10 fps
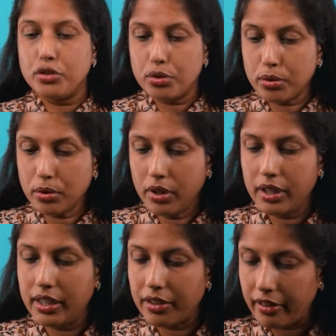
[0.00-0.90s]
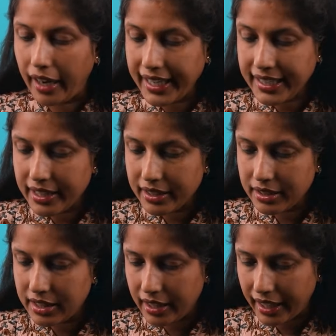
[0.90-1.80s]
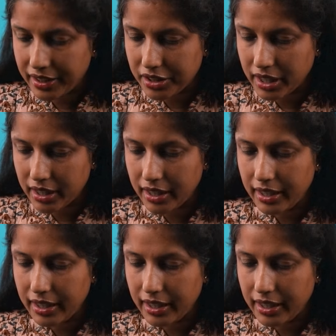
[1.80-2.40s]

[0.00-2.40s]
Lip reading: to the right direction,